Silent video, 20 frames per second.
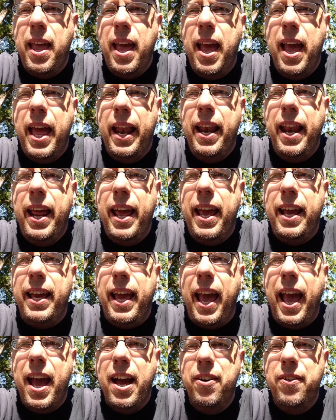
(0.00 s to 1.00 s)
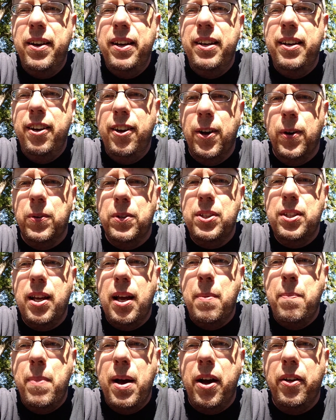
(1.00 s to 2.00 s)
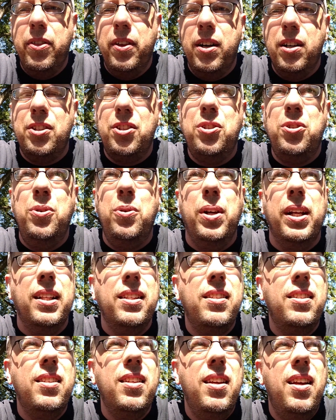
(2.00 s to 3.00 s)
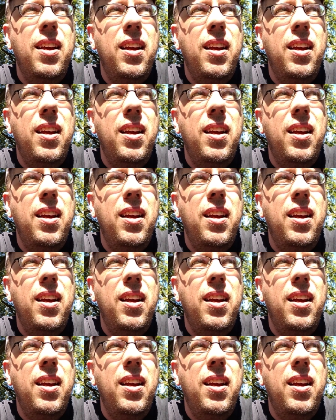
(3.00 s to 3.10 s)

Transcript: and take handwritten notes about their students.